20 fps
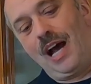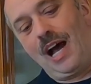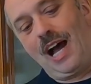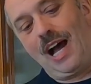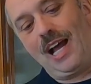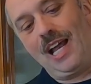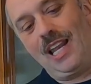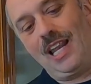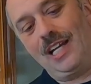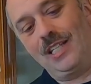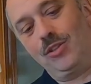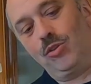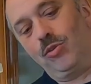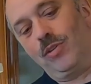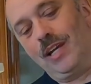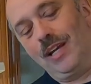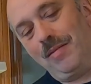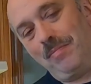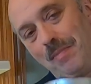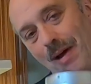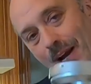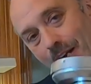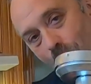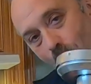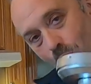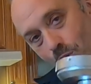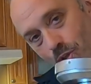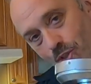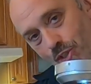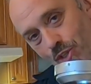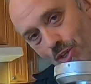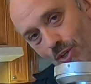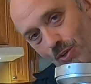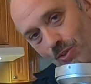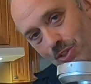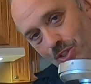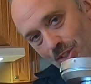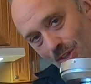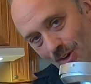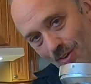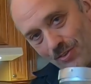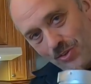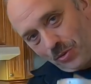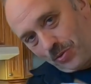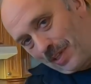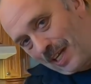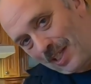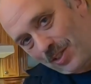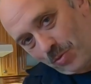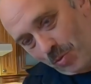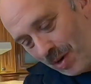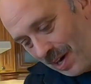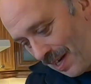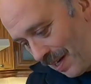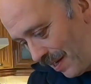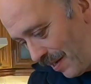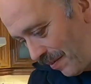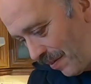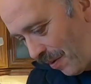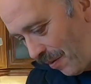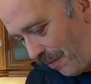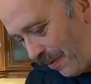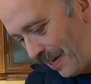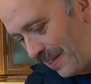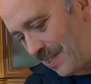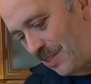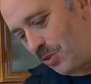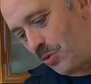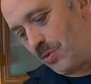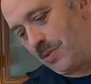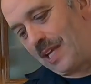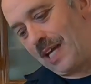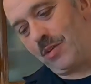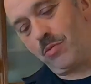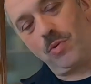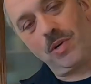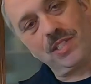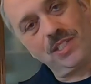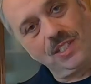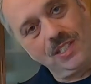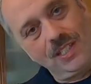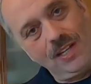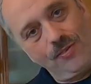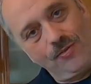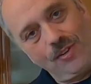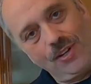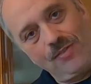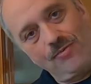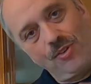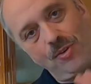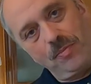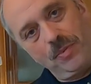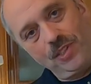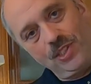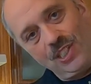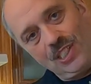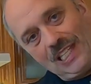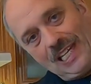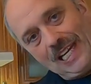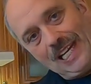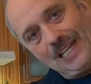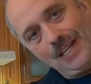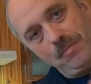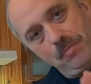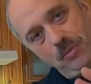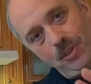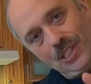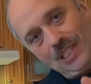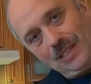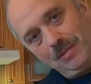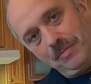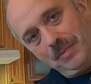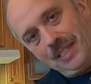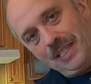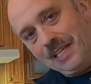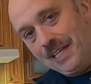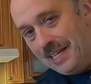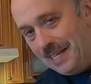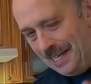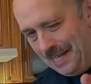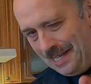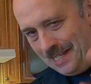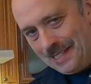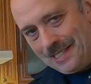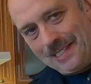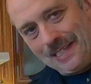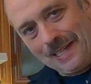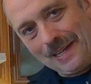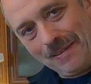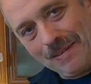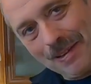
I like to keep my original stuff, so that's why. All right, so that was the difference from Model A and Model B. Stick